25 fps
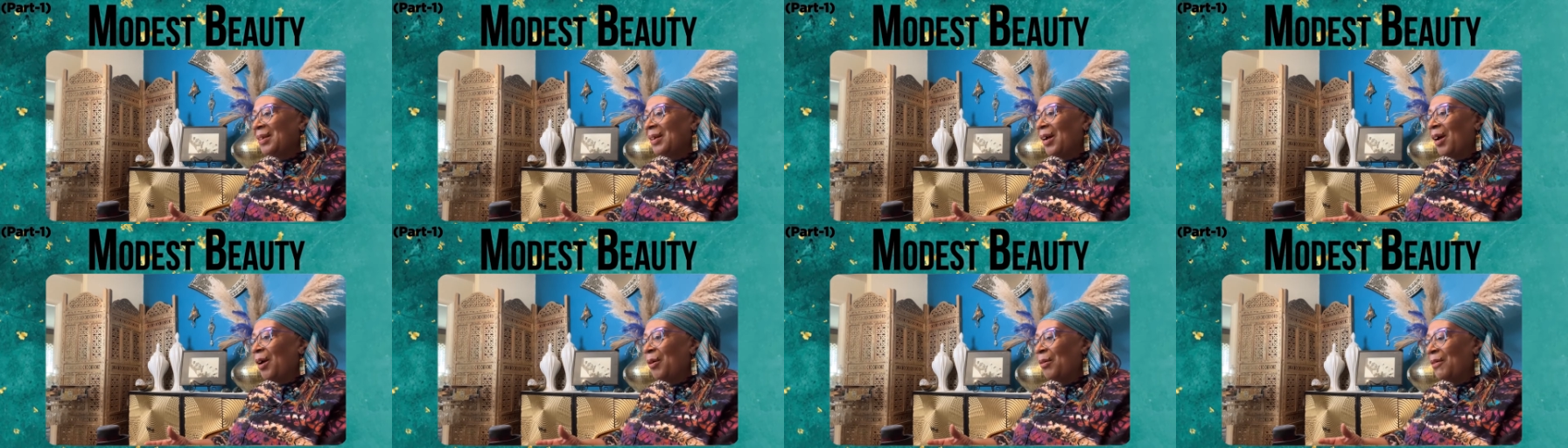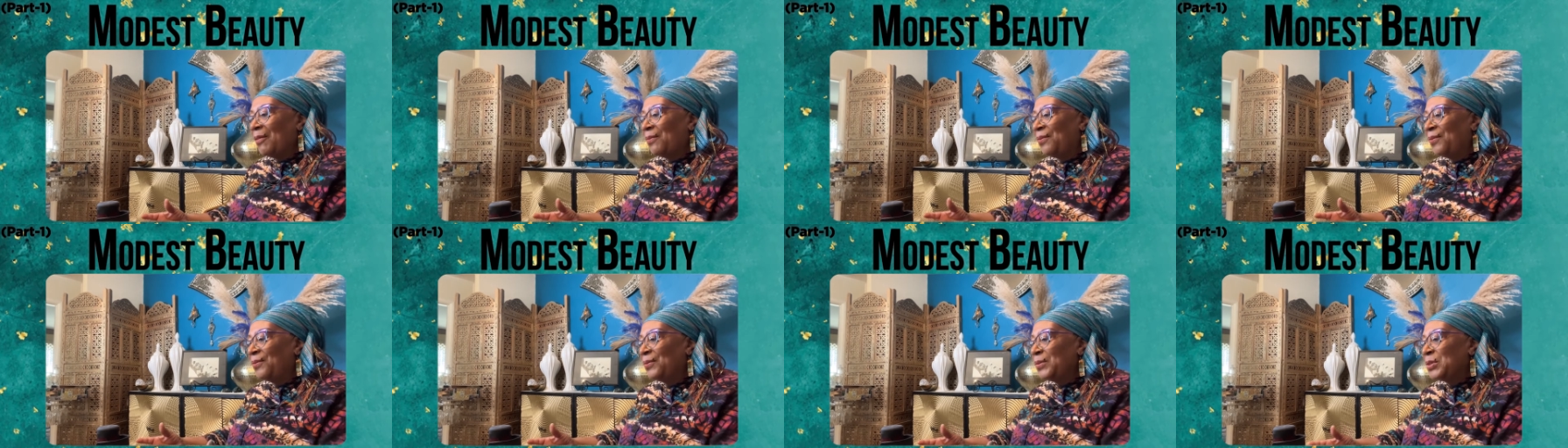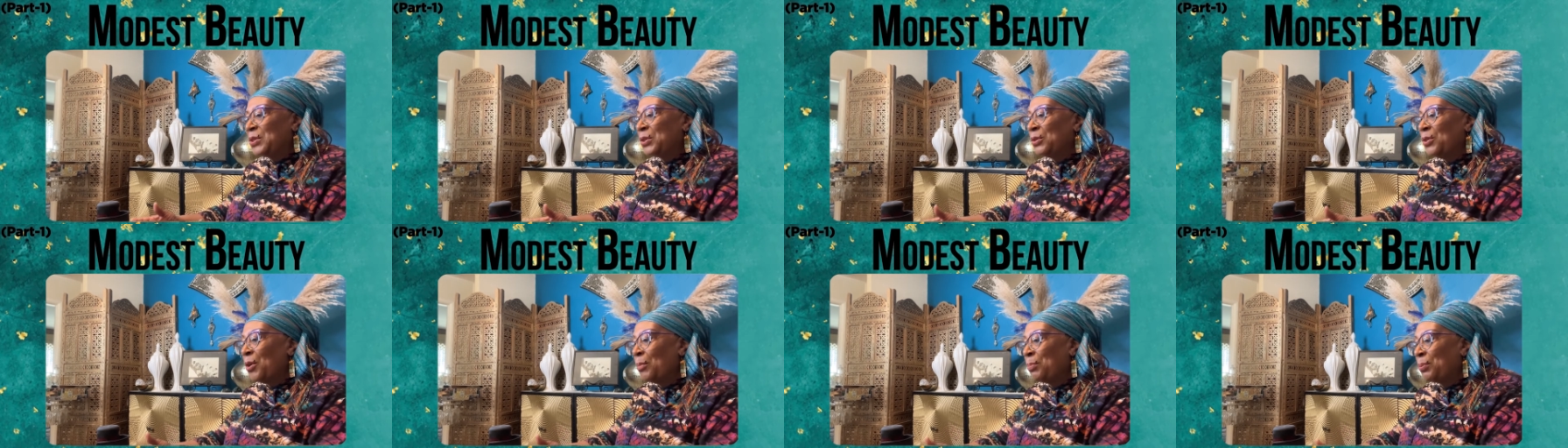a,
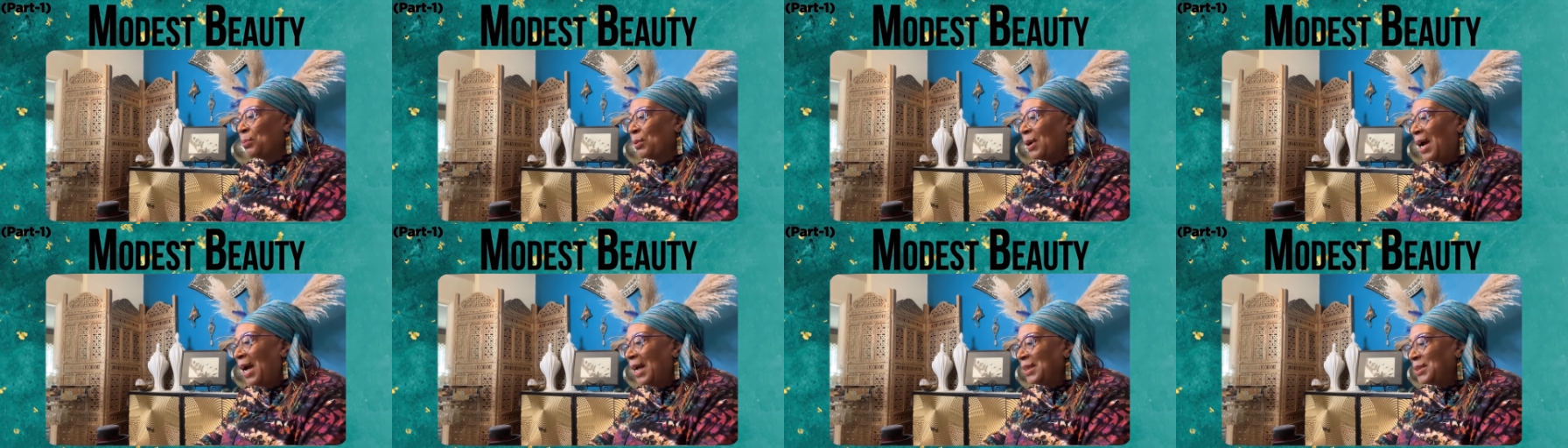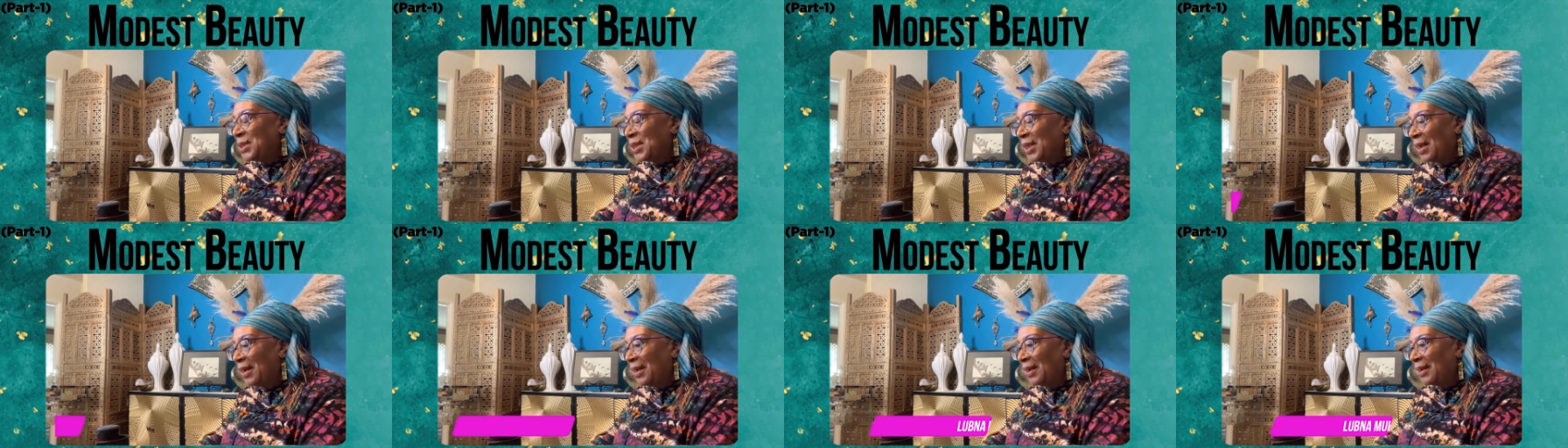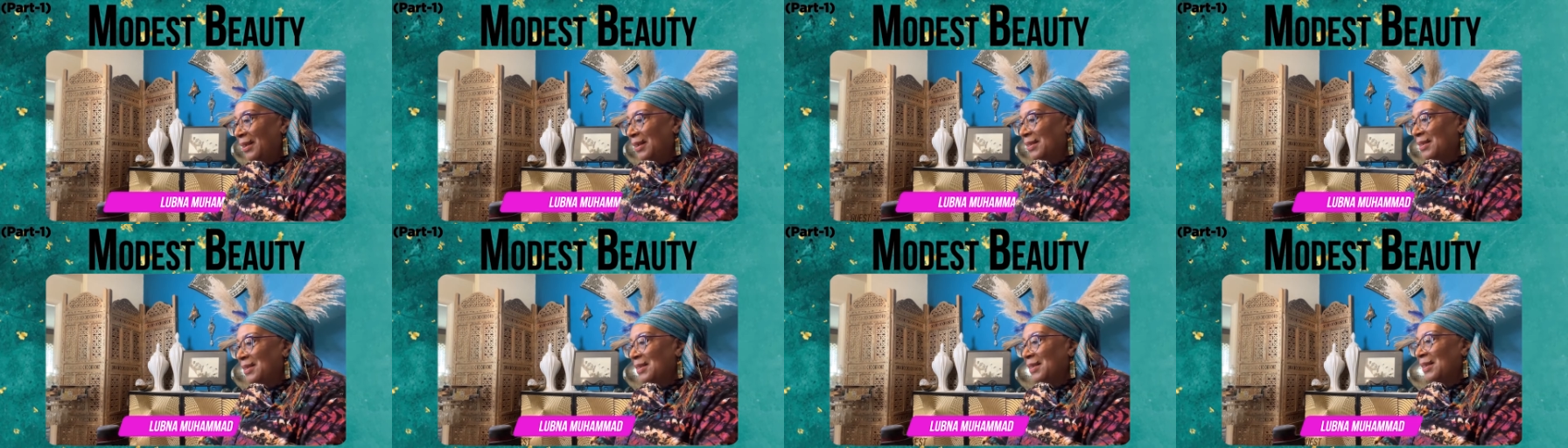to a
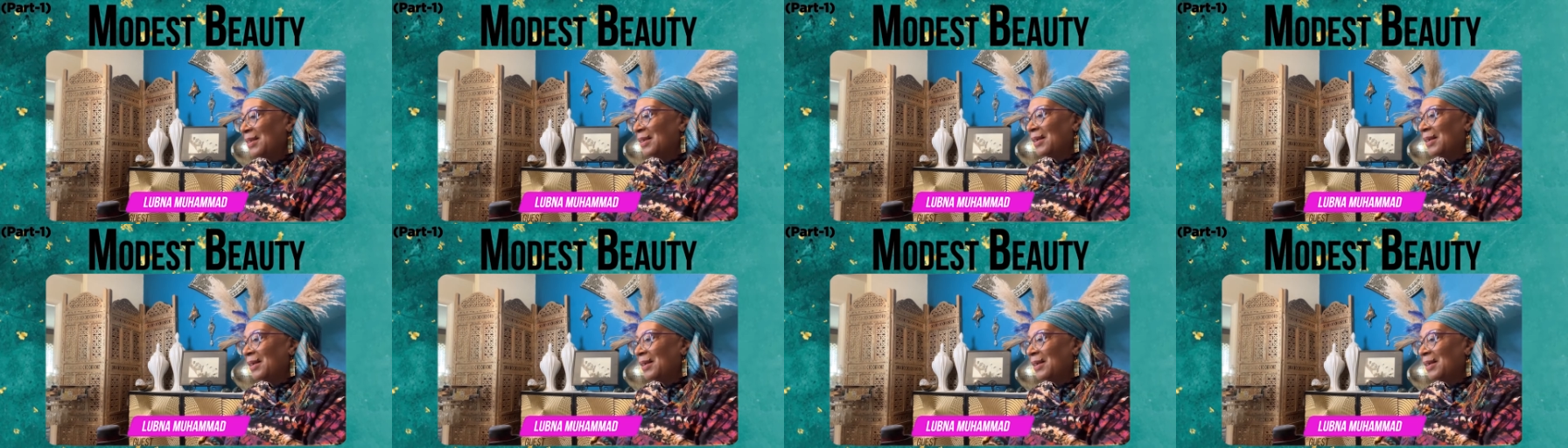project,